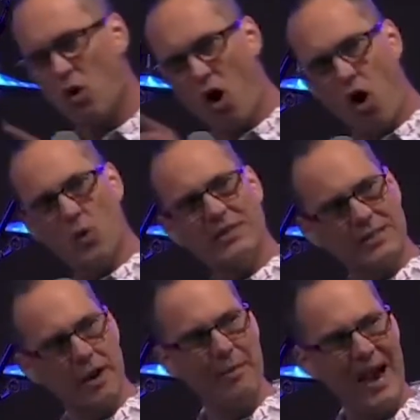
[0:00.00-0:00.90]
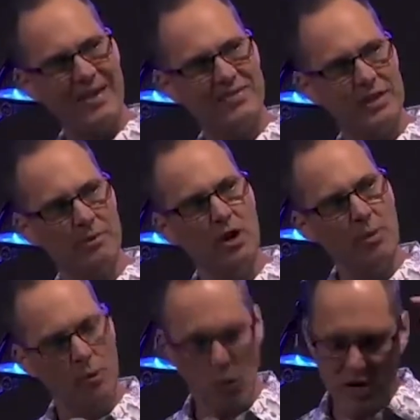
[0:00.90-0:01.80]
always come at them.
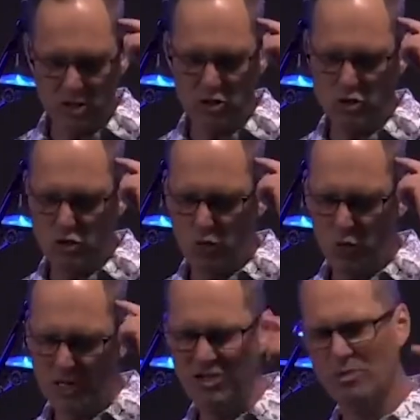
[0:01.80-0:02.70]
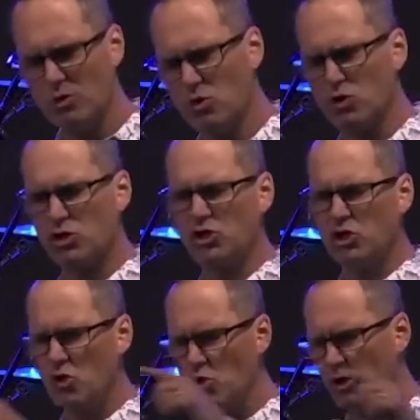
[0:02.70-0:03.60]
But when you use wisdom, you will
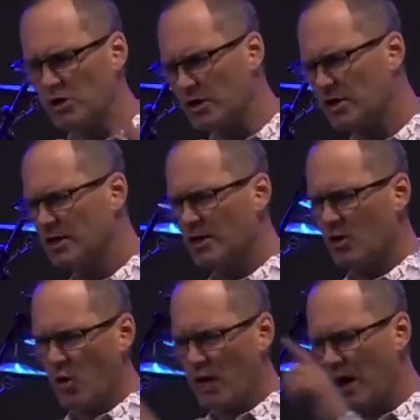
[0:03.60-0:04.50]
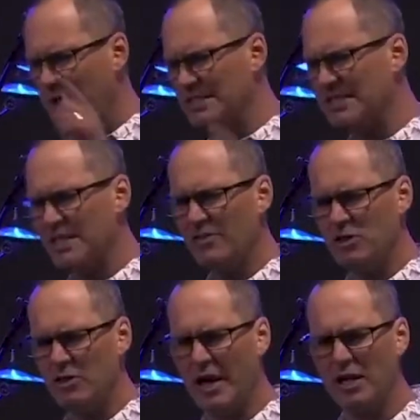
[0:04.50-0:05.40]
steward what God has given
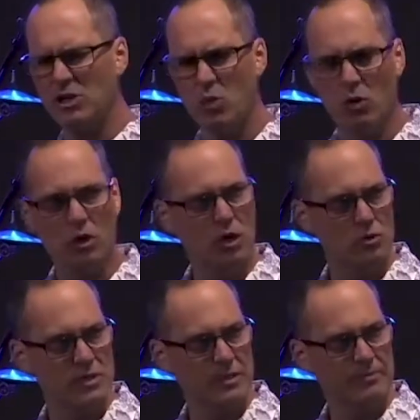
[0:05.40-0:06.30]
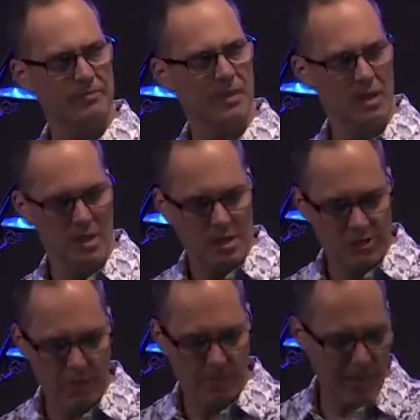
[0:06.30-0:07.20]
you and you won't lose it.
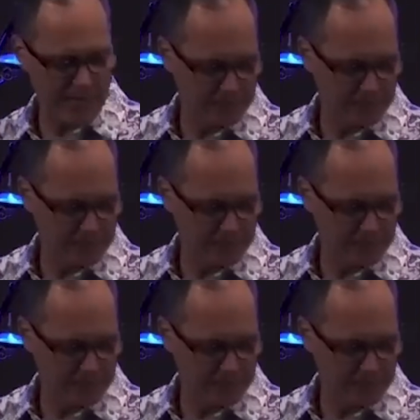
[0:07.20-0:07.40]
Somebody,